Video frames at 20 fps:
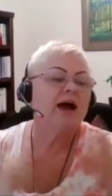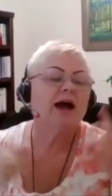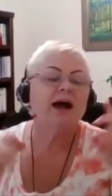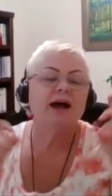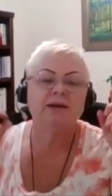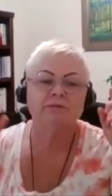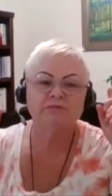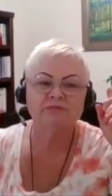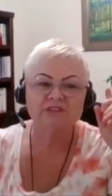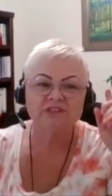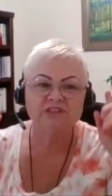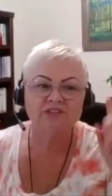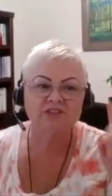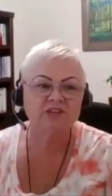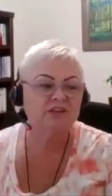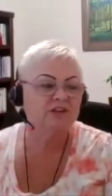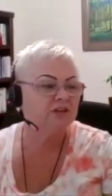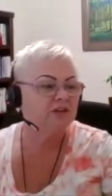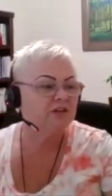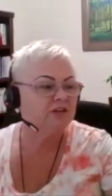I'm
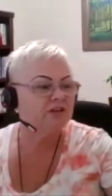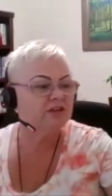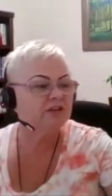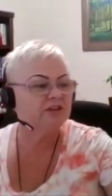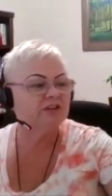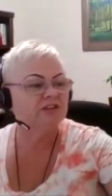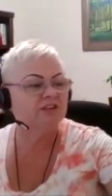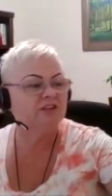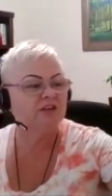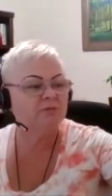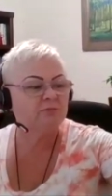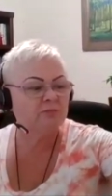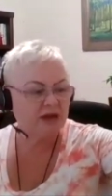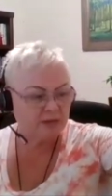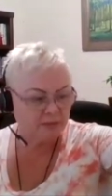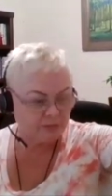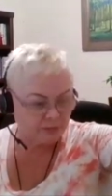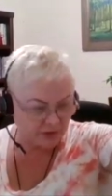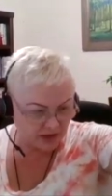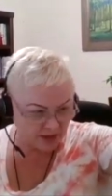still reading my
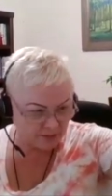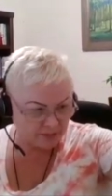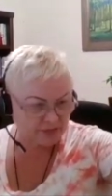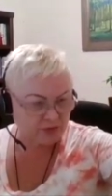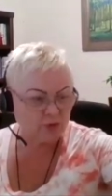prep